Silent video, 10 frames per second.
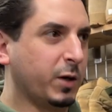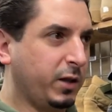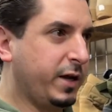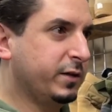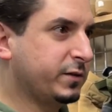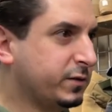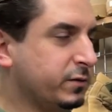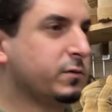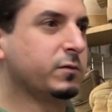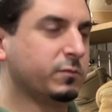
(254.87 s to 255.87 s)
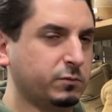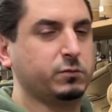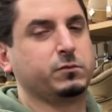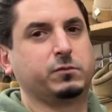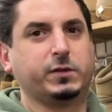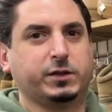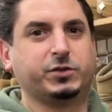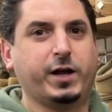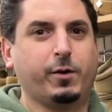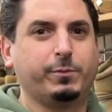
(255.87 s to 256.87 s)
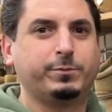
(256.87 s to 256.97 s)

a glance, it should help.